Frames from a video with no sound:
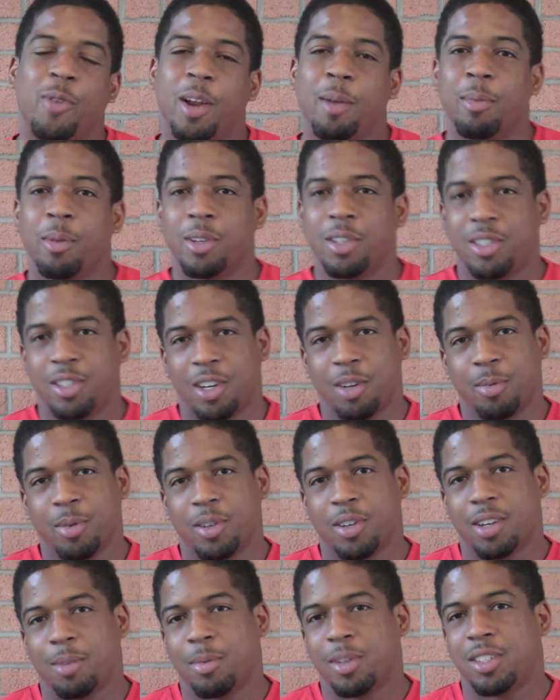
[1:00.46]
Rainbow
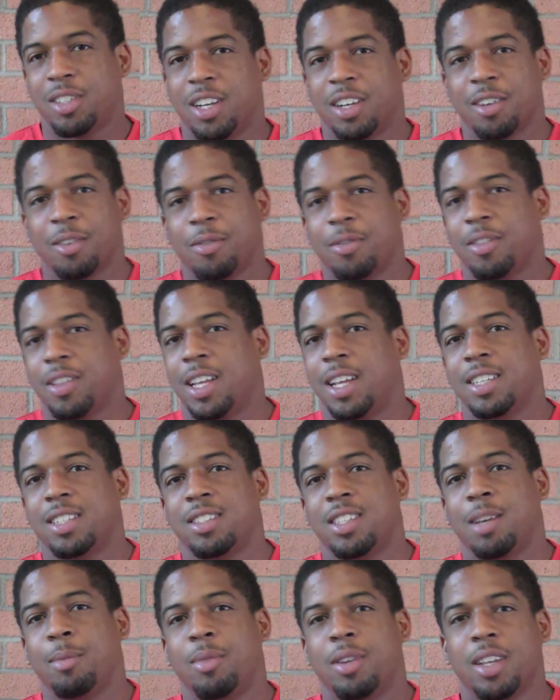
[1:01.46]
Sherbet. I'm a sucker for that.
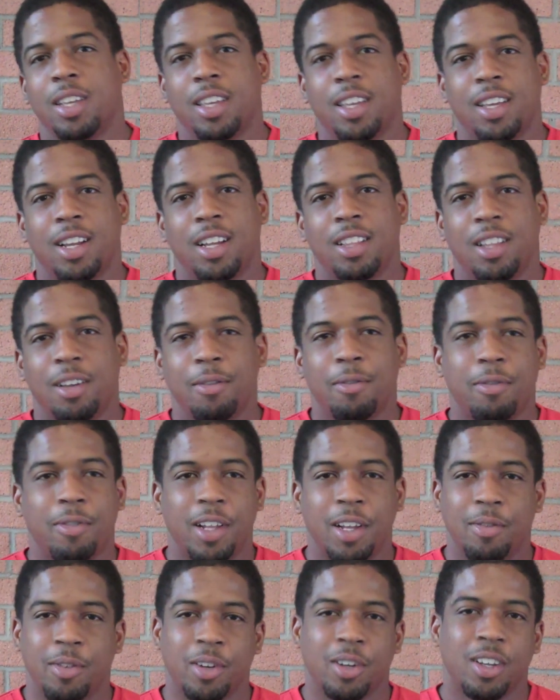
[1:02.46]
Since I've been a kid, I love
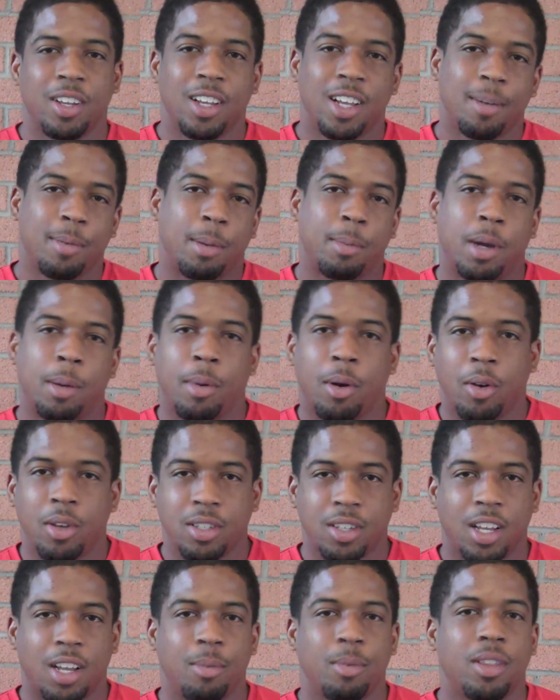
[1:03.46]
flavor. My mom
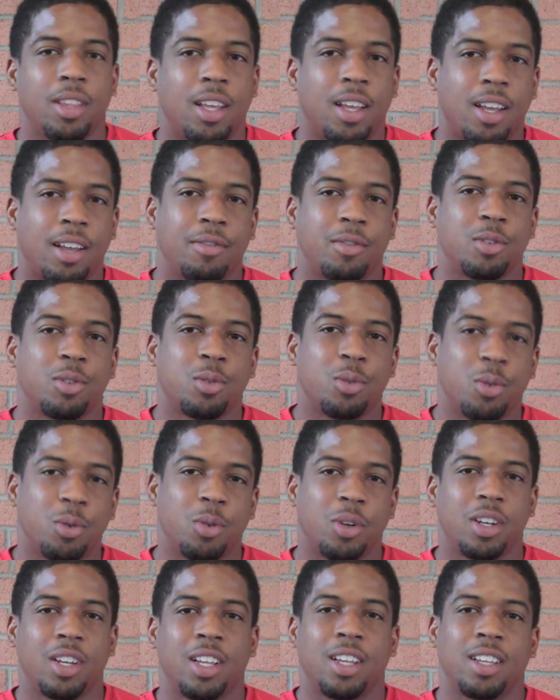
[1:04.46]
always got me that after
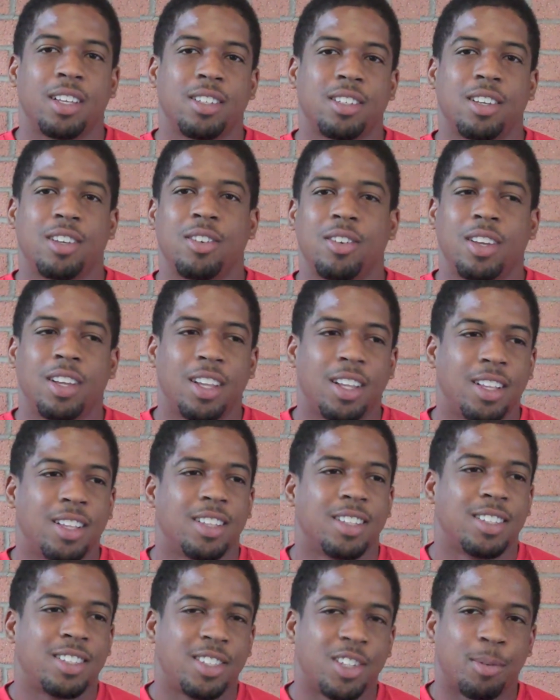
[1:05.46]
school one day. So
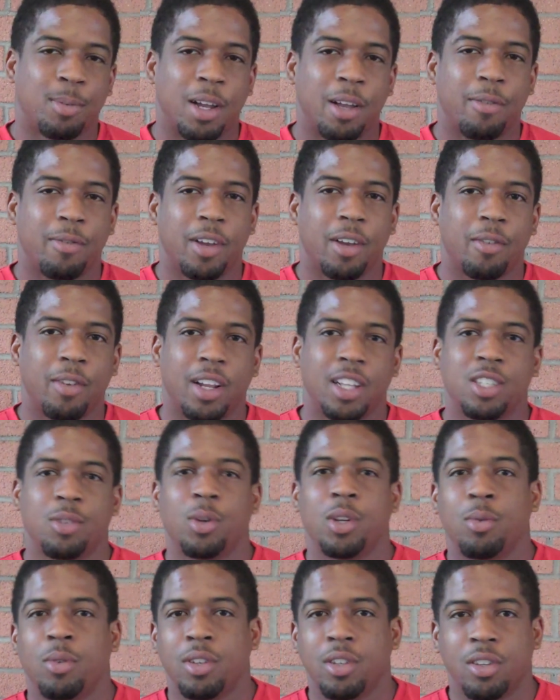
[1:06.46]
still my favorite at
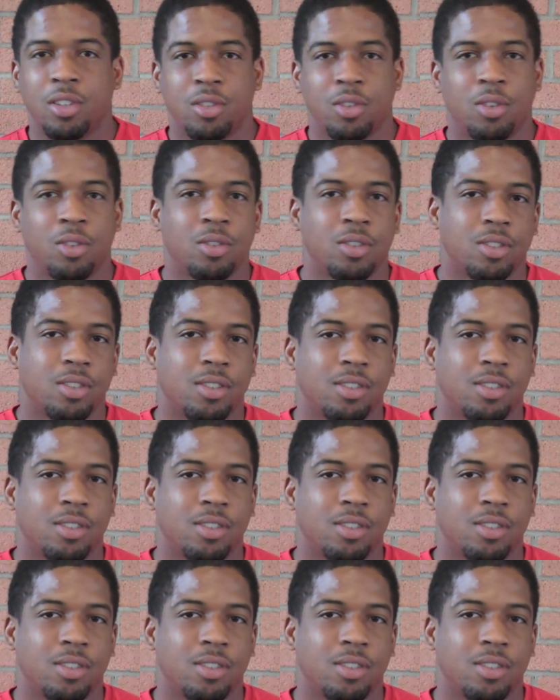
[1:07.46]
21 years old.